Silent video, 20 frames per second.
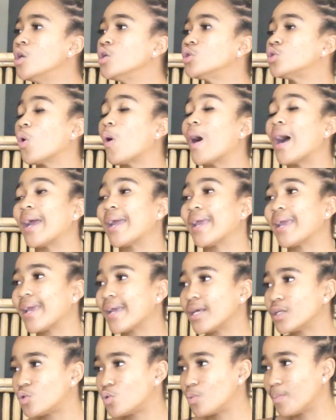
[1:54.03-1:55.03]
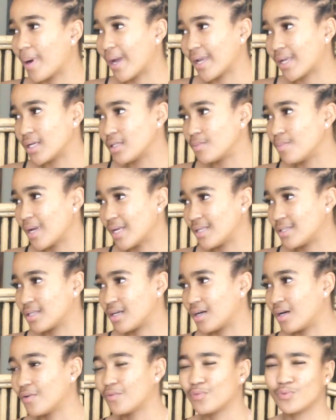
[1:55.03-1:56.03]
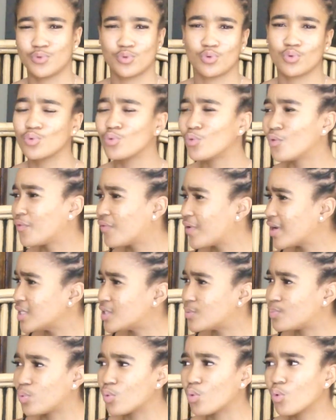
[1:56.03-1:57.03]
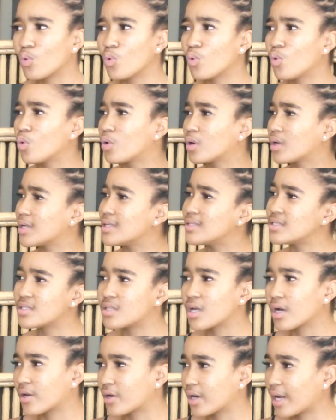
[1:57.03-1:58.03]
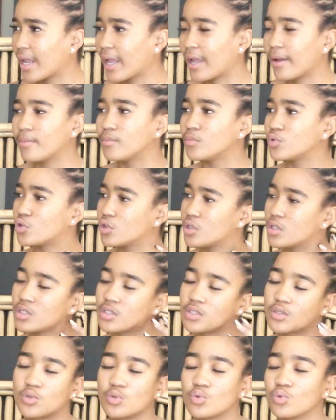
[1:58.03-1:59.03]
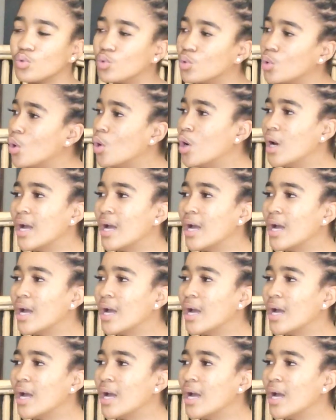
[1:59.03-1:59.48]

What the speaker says: So I had to market myself through Facebook, Instagram, just to...